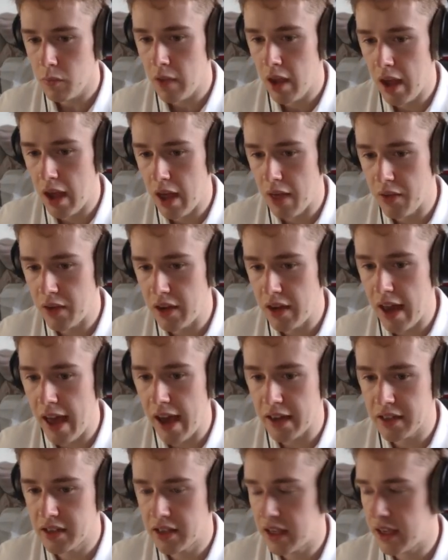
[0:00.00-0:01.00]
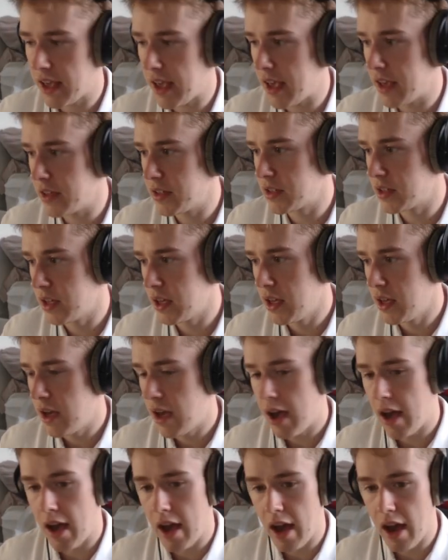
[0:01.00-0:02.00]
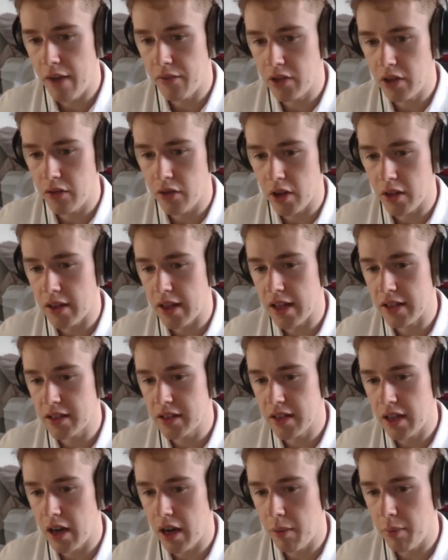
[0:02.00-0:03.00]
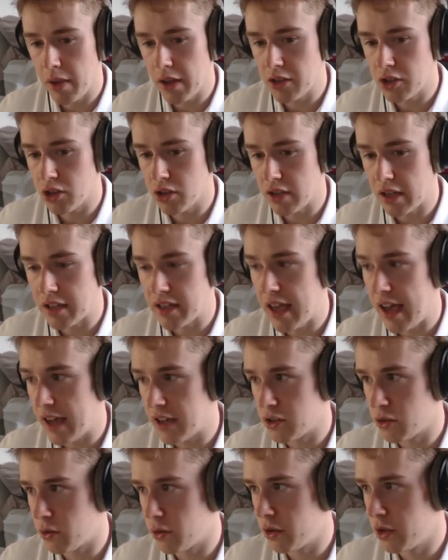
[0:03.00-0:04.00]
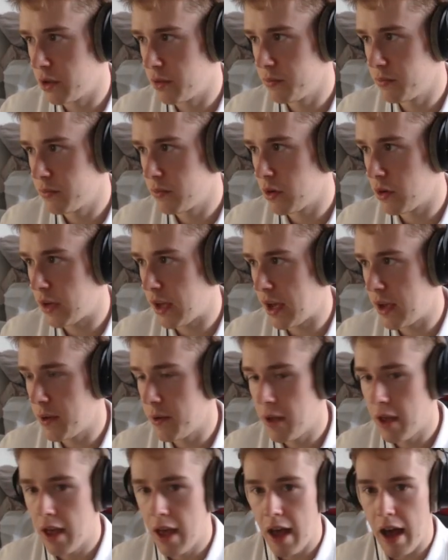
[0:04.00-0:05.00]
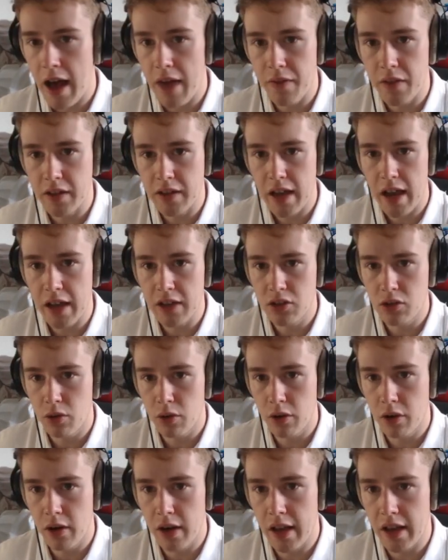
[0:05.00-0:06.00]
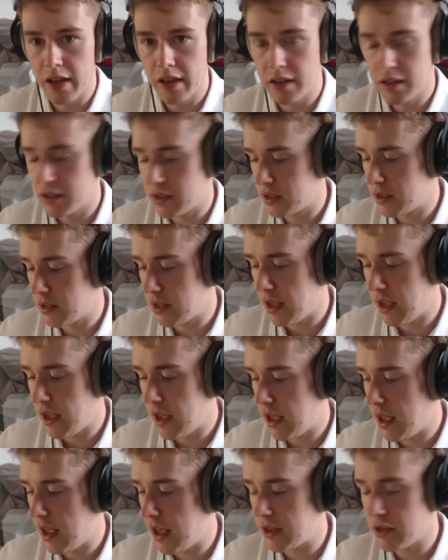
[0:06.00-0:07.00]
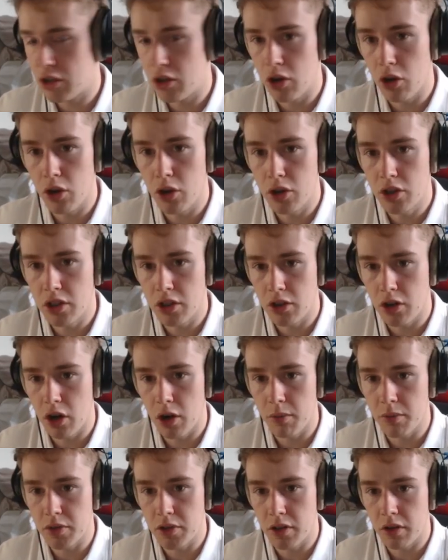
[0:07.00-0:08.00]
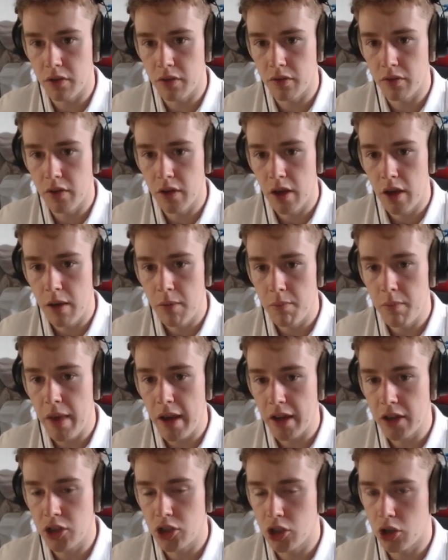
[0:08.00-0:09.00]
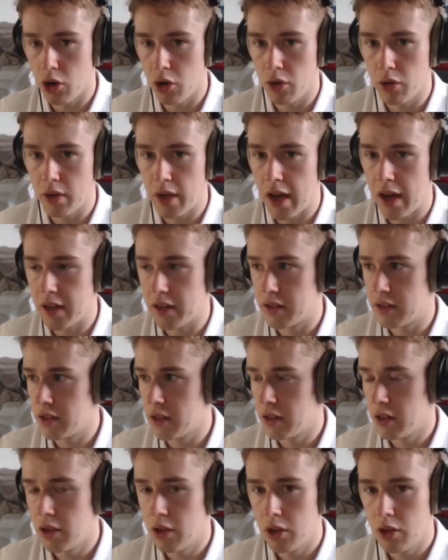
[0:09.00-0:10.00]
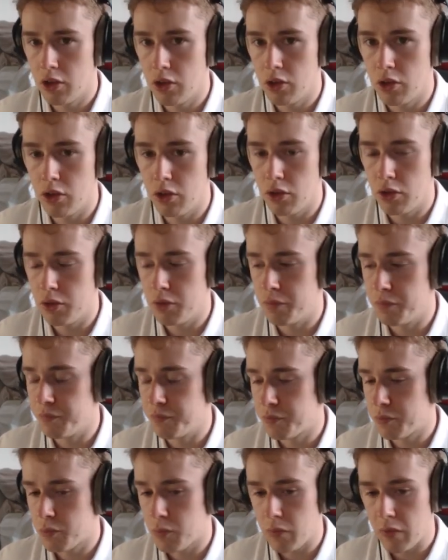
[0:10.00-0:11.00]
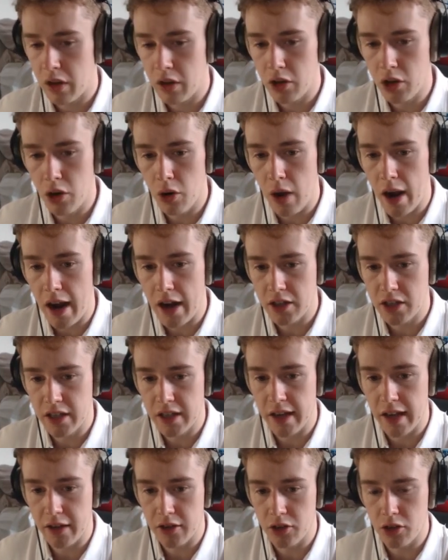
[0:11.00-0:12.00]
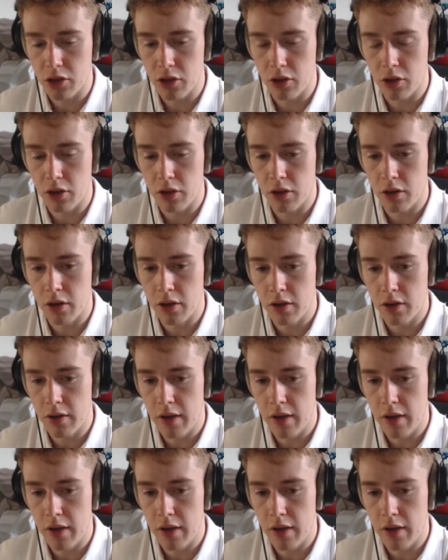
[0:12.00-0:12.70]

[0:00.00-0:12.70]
The next thing is after you've got that set up is just a test order. Okay. And the test order is huge in terms of making sure that you actually get your